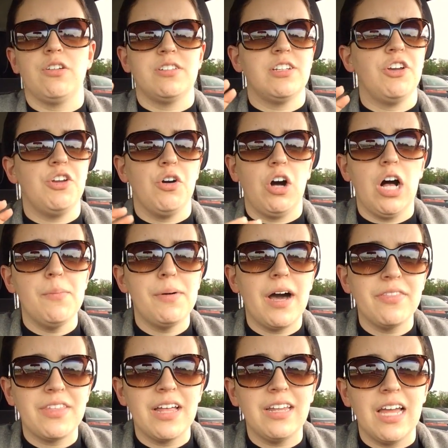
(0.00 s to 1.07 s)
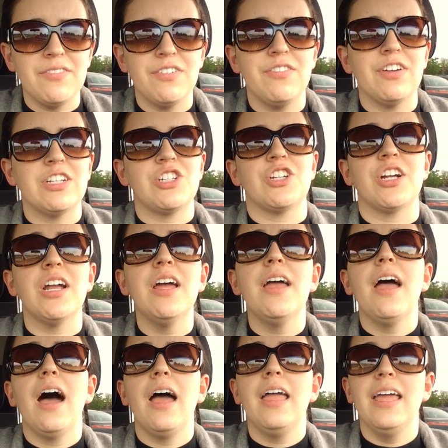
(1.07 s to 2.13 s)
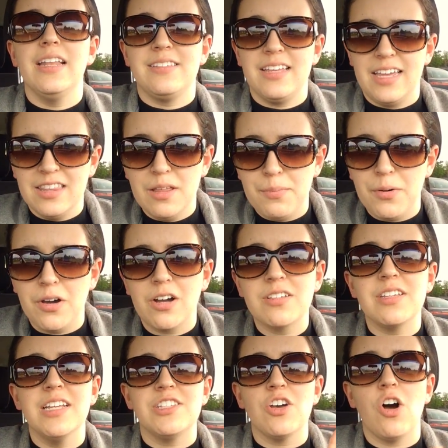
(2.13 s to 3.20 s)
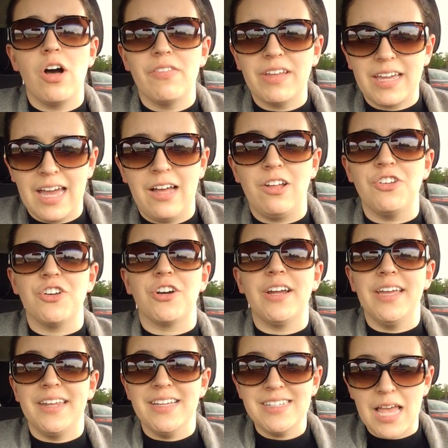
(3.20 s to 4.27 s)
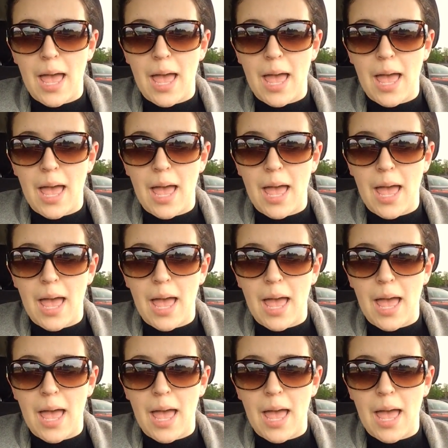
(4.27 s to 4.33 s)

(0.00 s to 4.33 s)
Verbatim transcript: to tell you all about that life adventure. It's in the books, it's on the calendar, it is